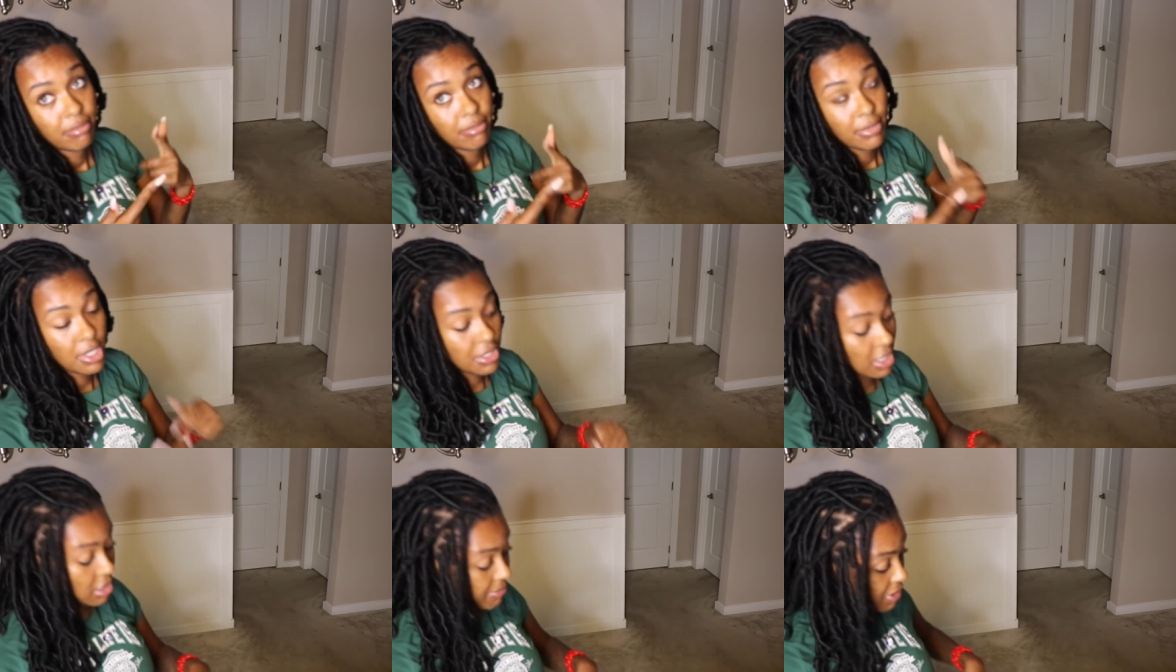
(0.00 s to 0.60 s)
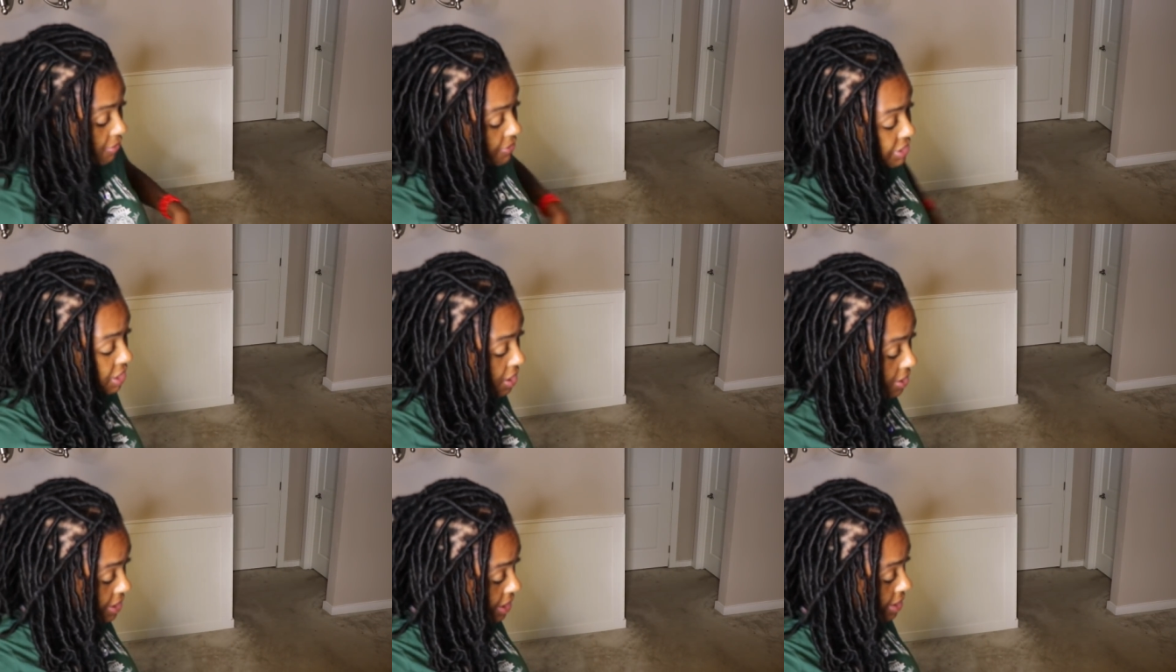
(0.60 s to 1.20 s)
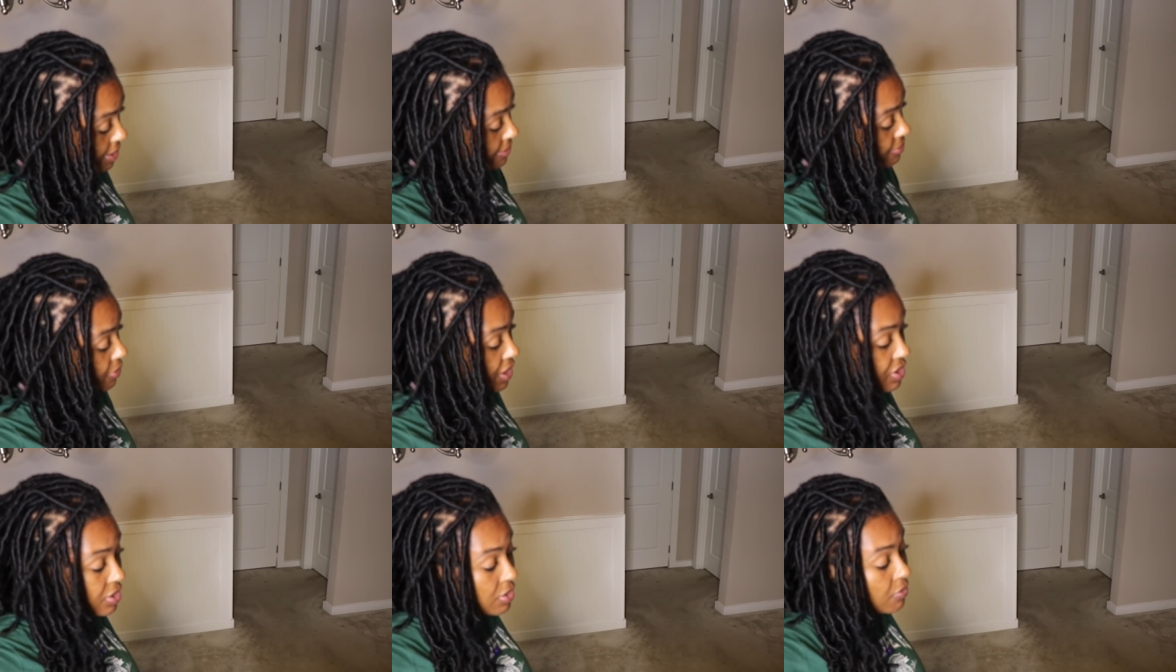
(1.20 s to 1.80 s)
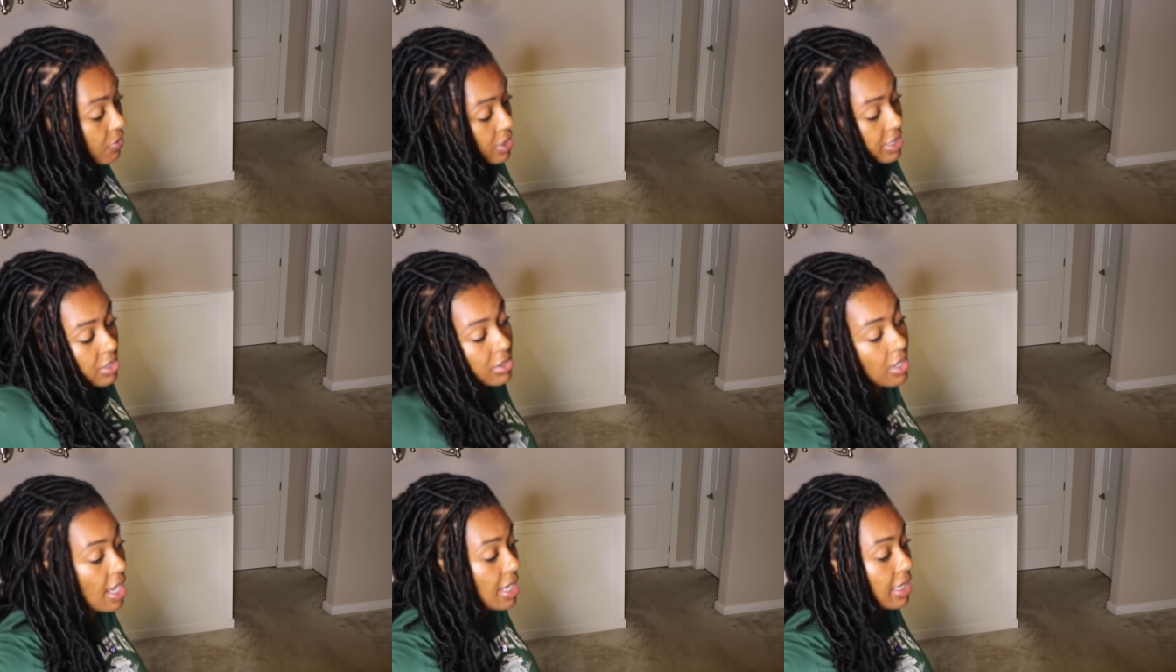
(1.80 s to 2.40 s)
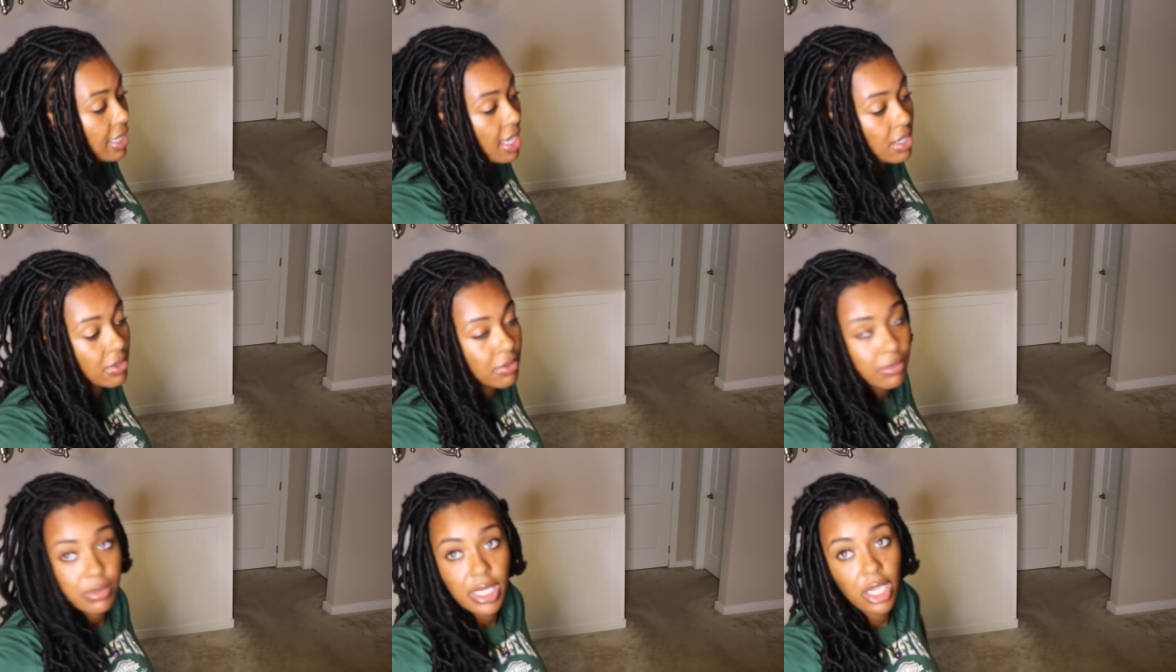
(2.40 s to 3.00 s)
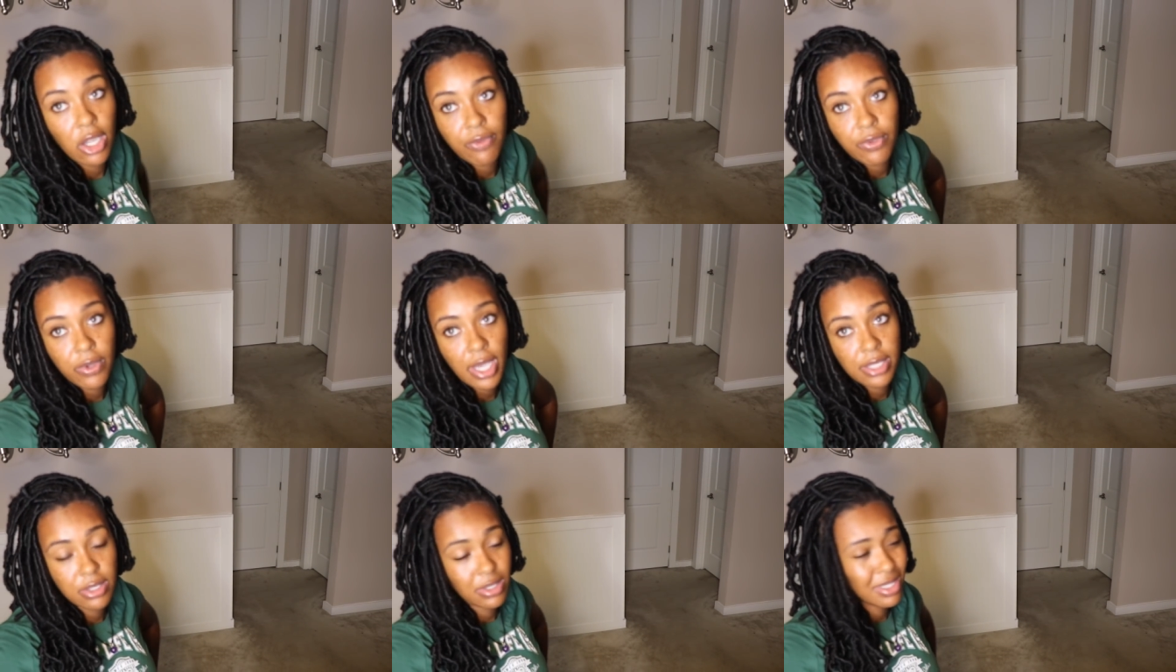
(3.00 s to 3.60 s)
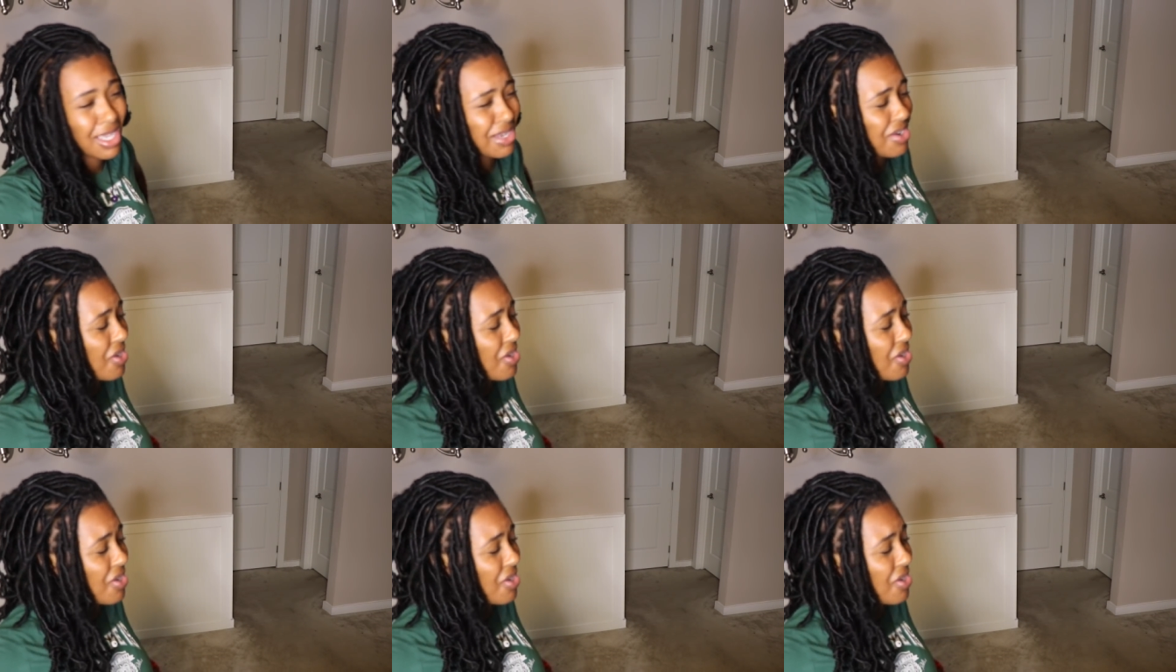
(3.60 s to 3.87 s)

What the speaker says: There's going to be a return here, whether you want it or not. Like, I don't care if you guys are saying,